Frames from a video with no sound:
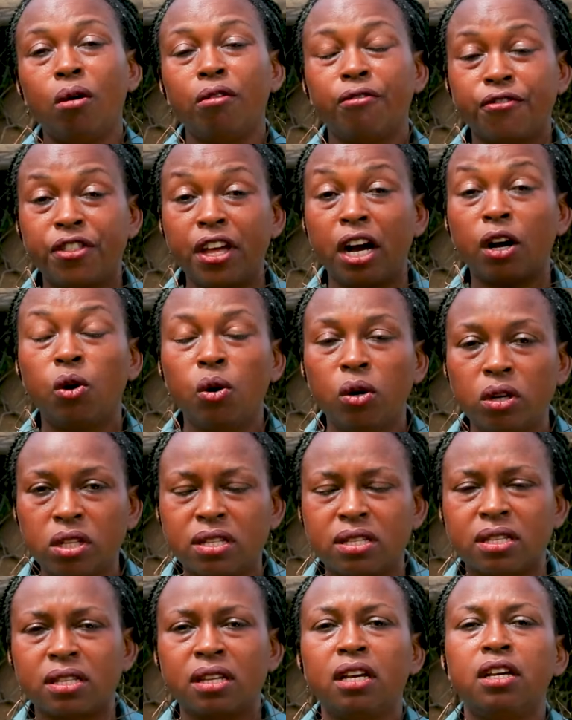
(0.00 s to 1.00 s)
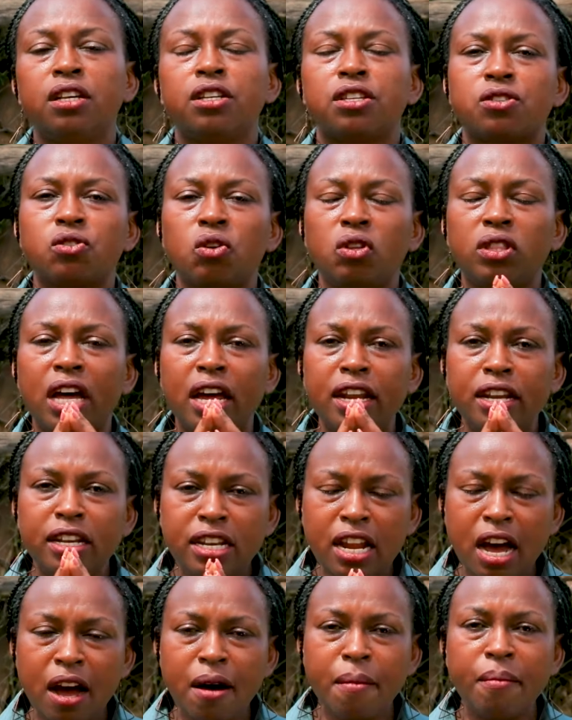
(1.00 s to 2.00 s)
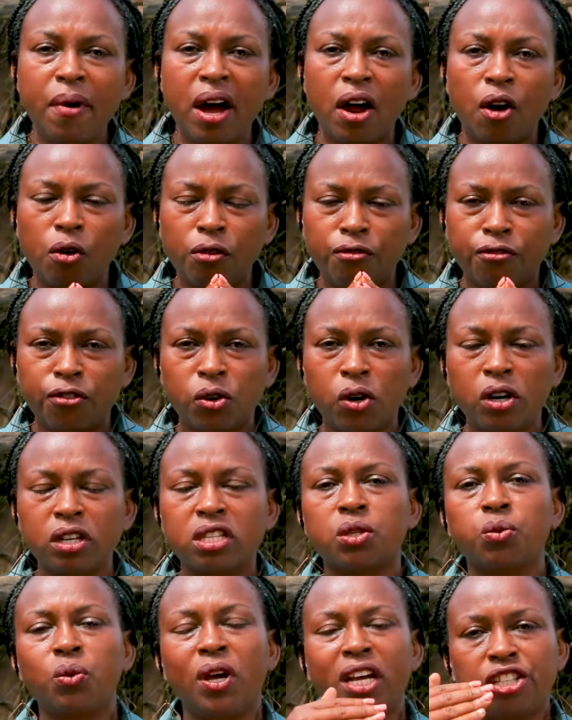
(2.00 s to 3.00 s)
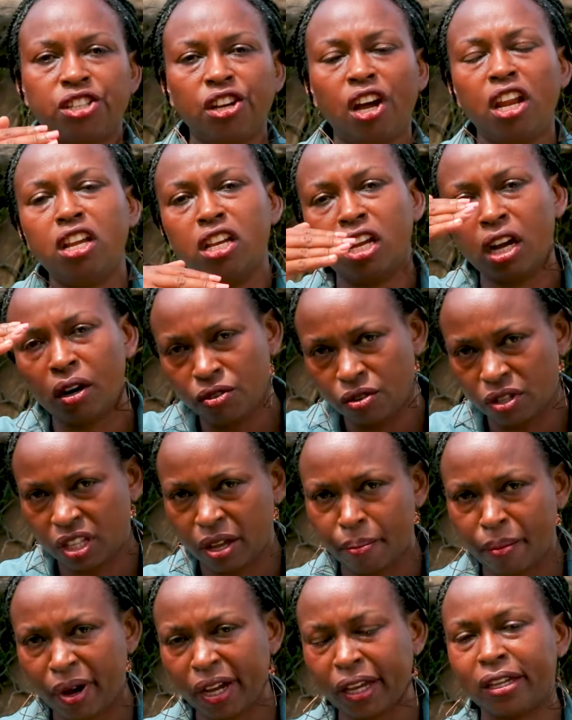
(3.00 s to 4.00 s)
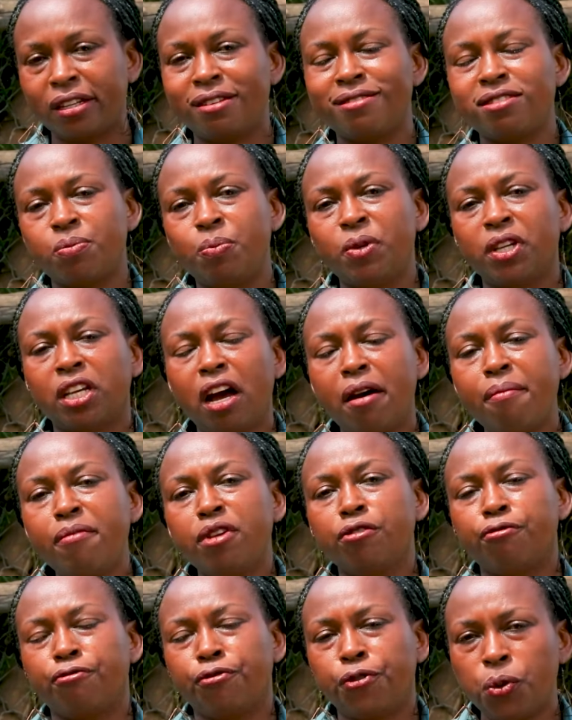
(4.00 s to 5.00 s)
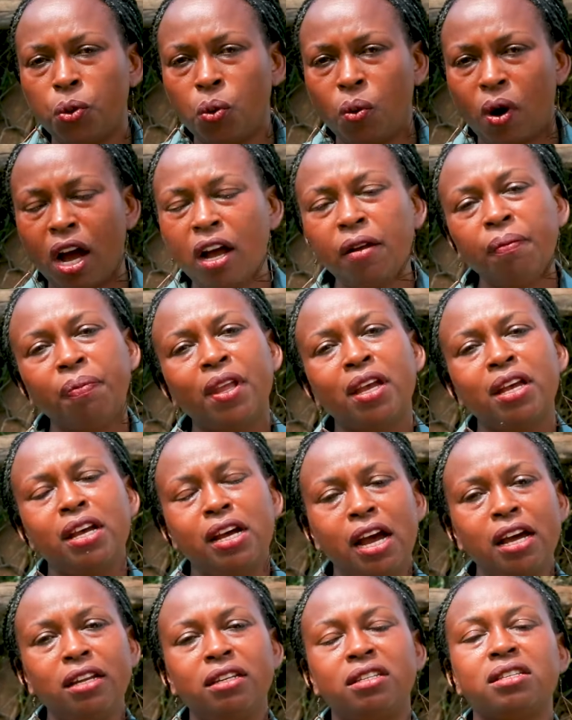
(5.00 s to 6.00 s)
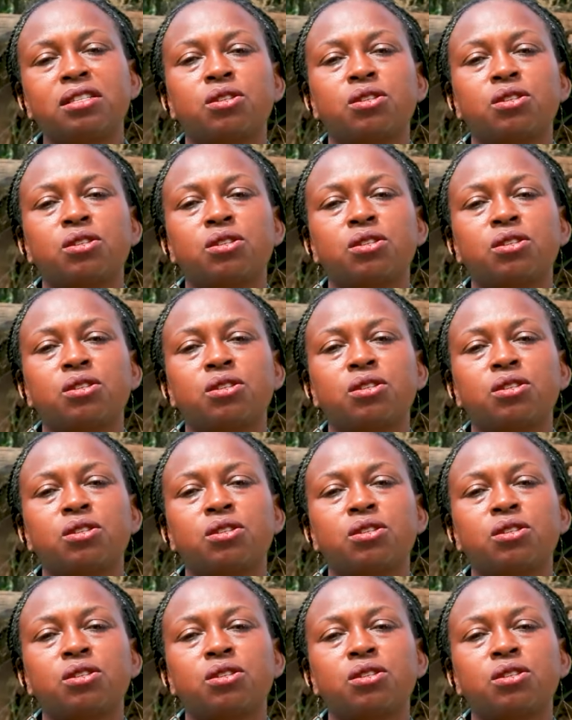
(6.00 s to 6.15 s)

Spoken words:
of the goats. So the number of goats we are churning out to the market is becoming fewer, and it